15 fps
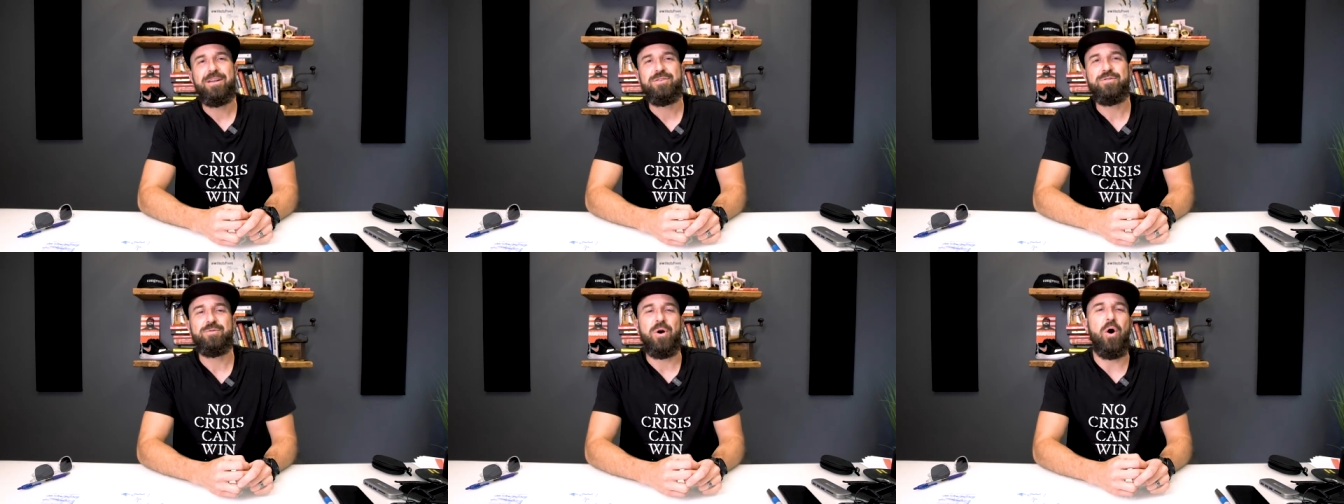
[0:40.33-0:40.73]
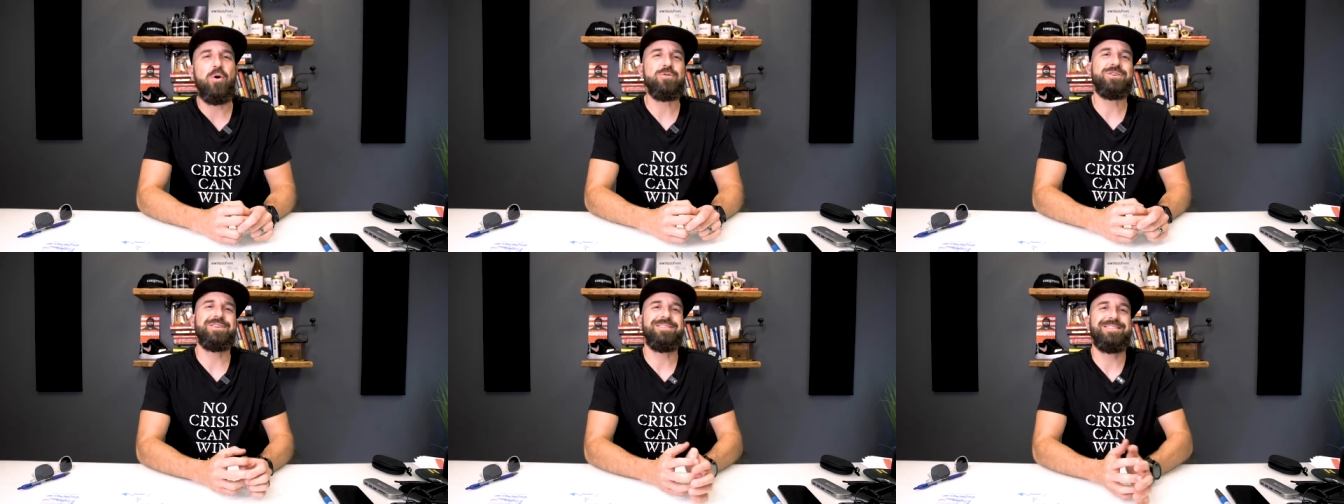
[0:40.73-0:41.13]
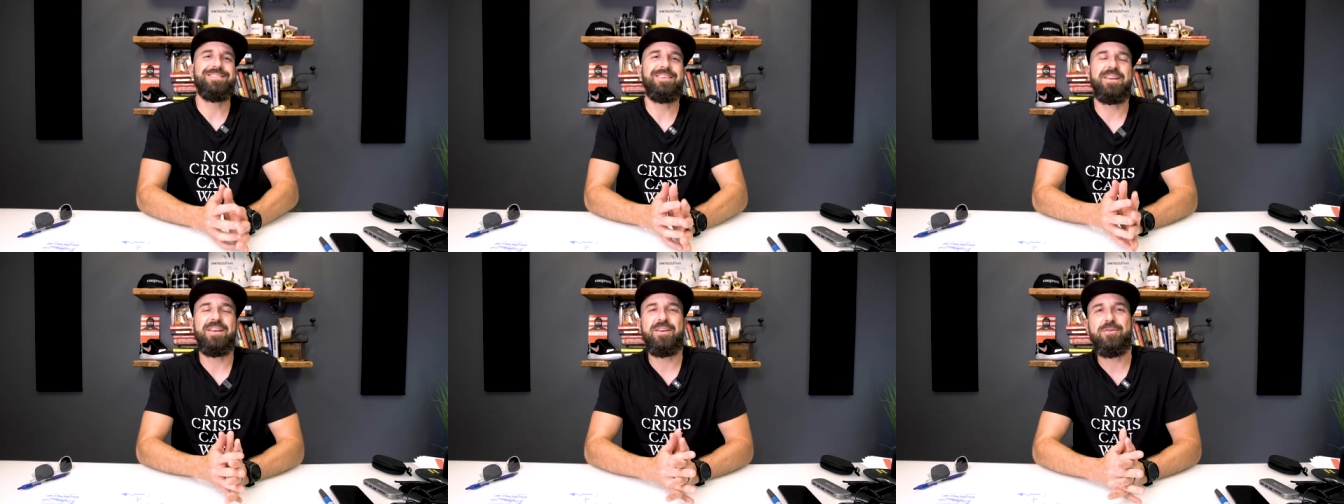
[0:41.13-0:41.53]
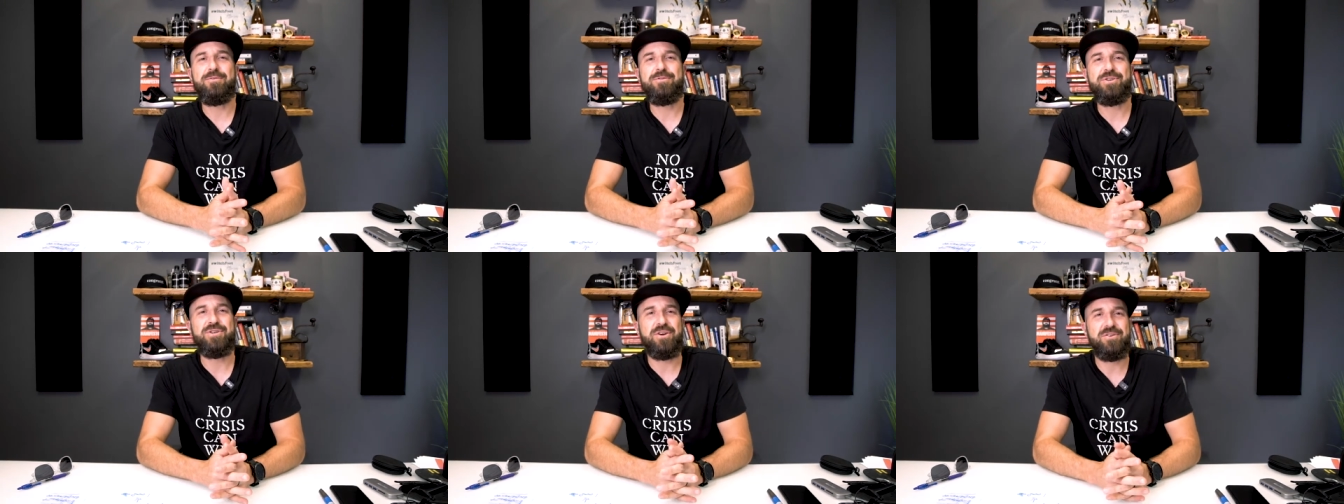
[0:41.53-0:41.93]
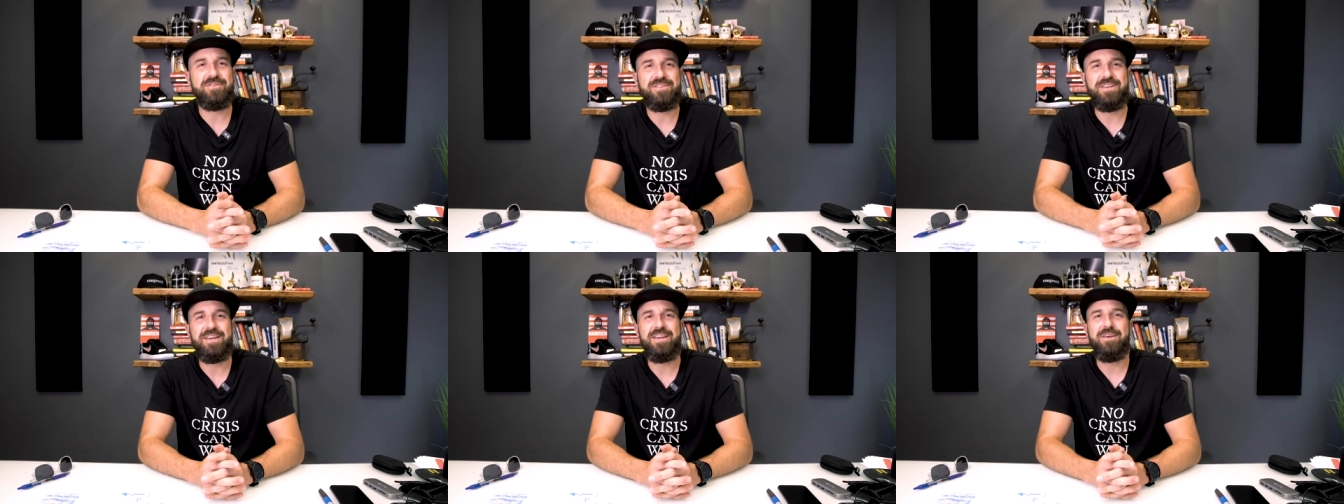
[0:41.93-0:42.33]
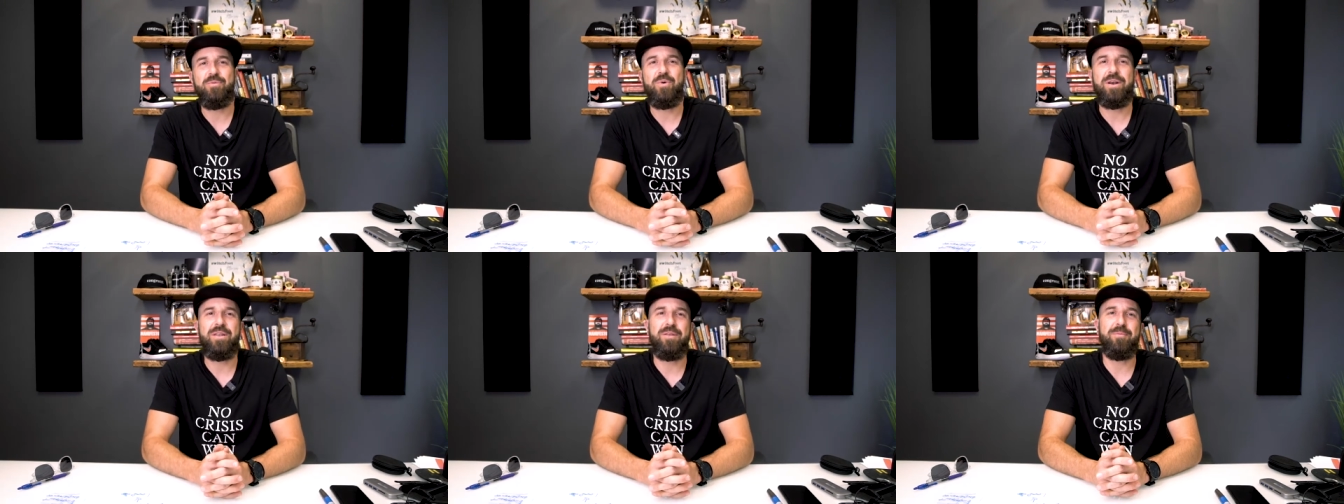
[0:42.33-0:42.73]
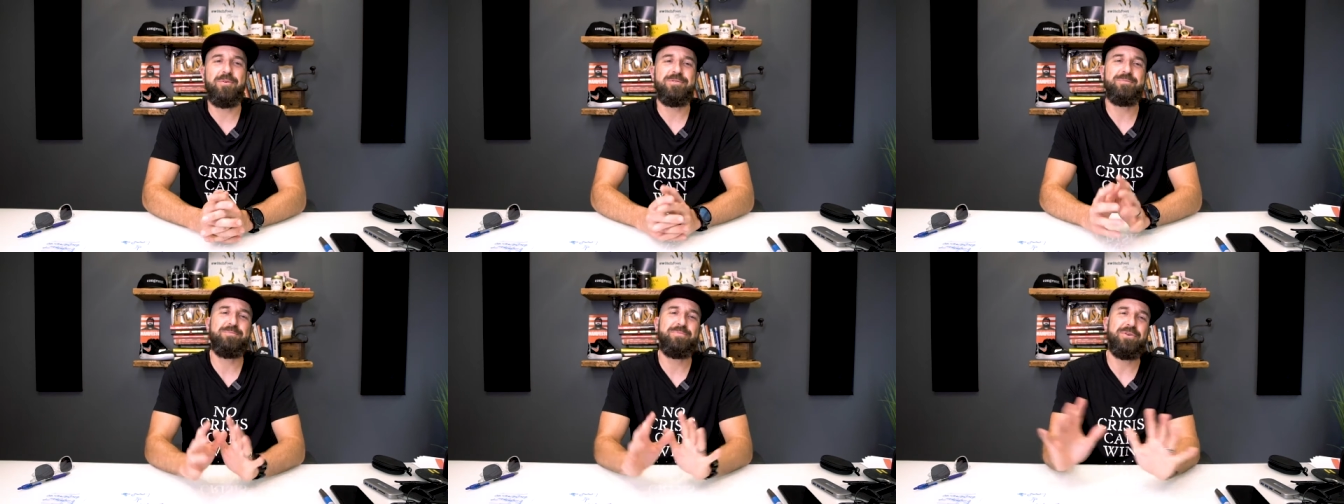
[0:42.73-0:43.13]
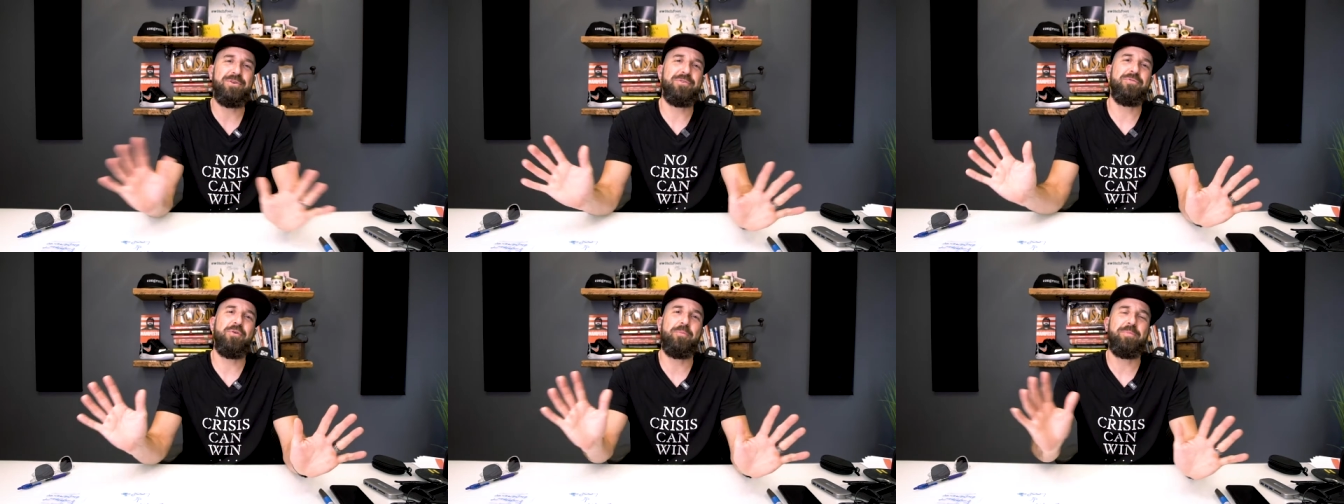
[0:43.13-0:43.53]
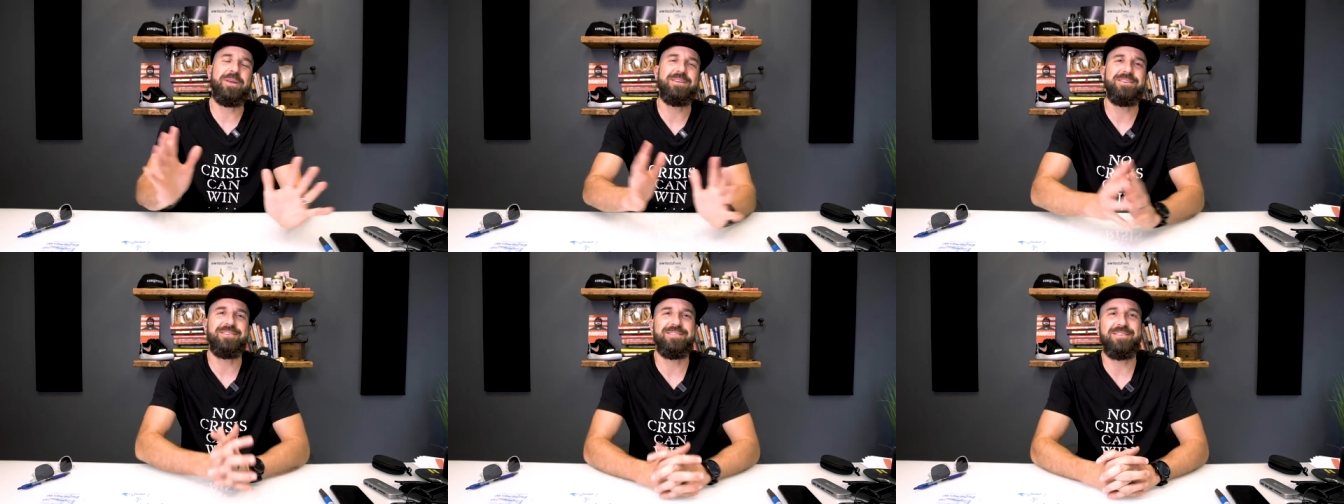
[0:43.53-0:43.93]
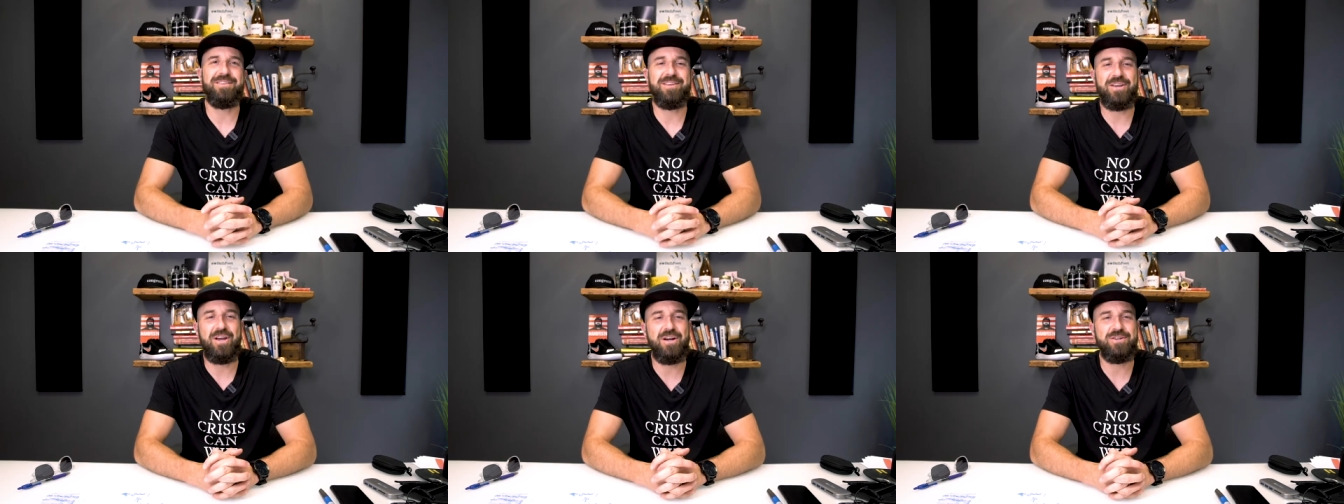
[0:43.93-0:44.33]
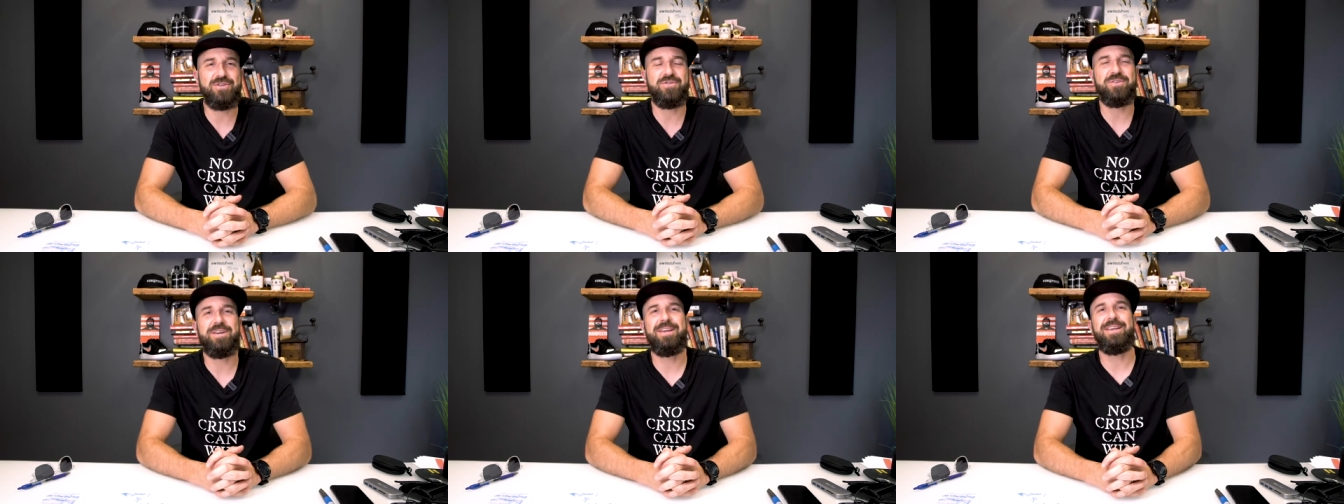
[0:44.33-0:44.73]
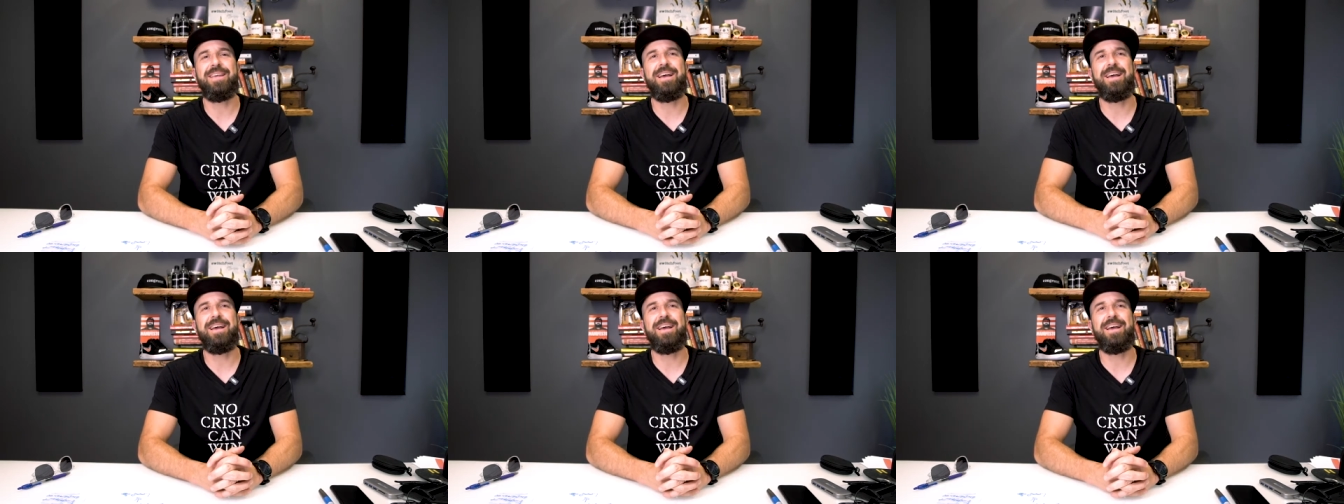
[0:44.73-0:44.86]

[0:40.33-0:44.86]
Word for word: to Ocean City, New Jersey, one of the most beautiful beaches in the country.